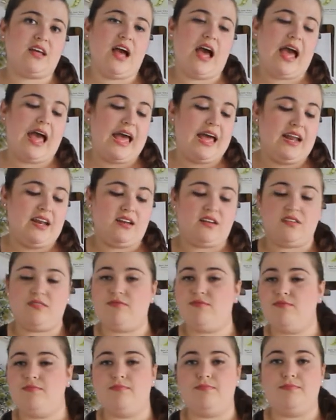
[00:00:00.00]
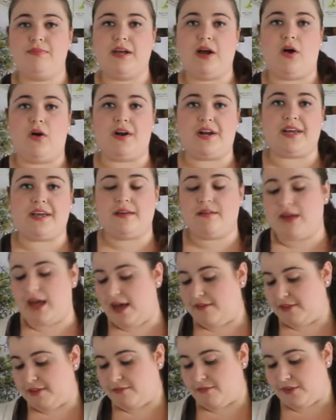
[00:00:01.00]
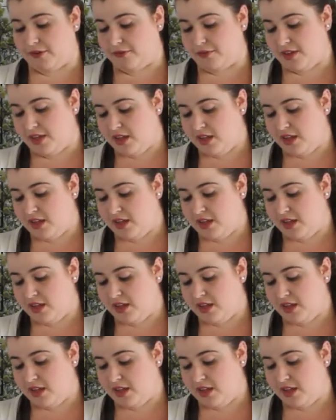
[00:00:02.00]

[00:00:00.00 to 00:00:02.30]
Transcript: and be already having food.